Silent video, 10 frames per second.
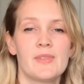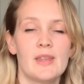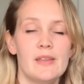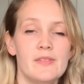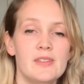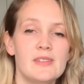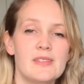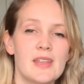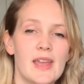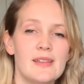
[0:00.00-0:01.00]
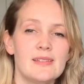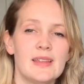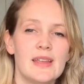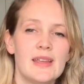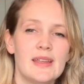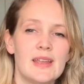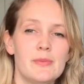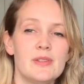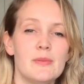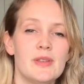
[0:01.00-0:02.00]
If this is the case,
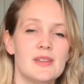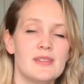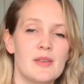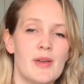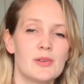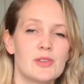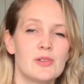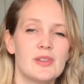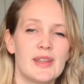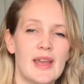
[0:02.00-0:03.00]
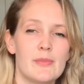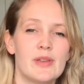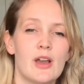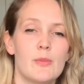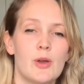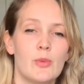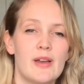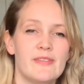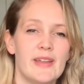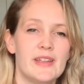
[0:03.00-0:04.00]
keeping them in the same household can become a
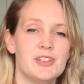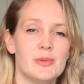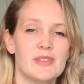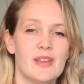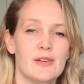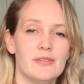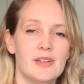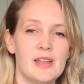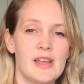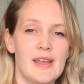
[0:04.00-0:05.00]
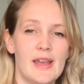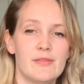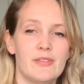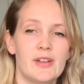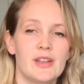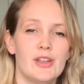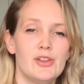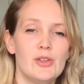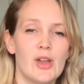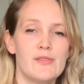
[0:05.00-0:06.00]
welfare issue itself, and finding a
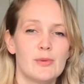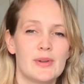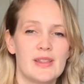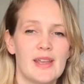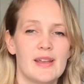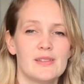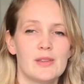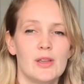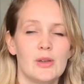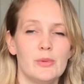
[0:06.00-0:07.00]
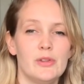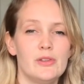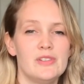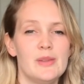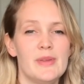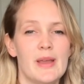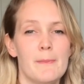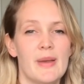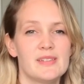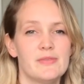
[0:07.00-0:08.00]
new home for one of the cats will usually be
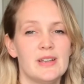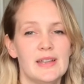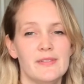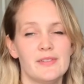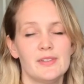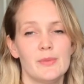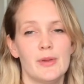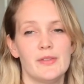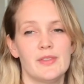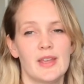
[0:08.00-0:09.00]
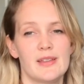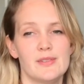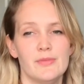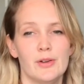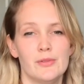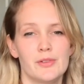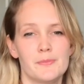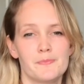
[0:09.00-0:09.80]
a massive relief to both the cats involved.